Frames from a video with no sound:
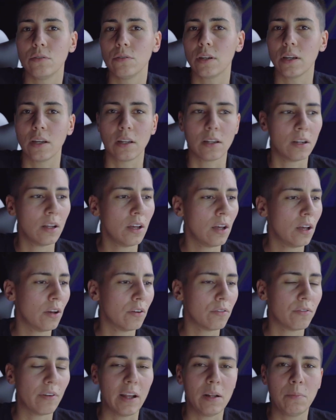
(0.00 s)
You can
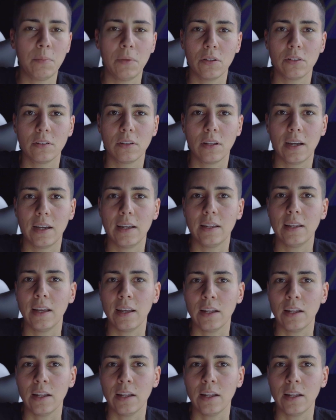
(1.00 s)
find me online